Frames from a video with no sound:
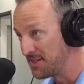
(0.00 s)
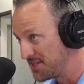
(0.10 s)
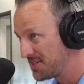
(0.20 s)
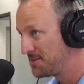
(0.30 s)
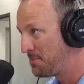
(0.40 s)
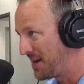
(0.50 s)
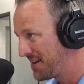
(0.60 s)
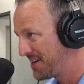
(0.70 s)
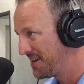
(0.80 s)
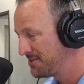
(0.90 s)
business
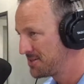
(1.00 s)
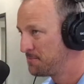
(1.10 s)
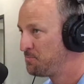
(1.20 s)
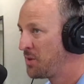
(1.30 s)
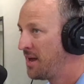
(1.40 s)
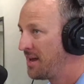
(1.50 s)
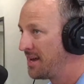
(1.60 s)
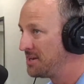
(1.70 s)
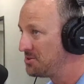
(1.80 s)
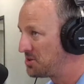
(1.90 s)
bank account,
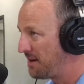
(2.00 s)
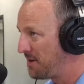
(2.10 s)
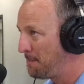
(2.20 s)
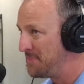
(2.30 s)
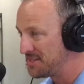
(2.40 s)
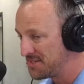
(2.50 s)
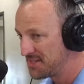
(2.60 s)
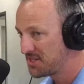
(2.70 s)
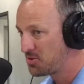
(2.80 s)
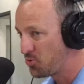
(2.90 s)
and you should have a
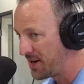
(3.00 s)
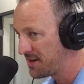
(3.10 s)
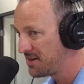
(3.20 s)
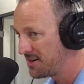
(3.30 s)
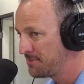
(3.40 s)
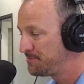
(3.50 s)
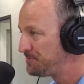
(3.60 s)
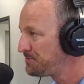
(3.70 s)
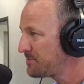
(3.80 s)
business credit card.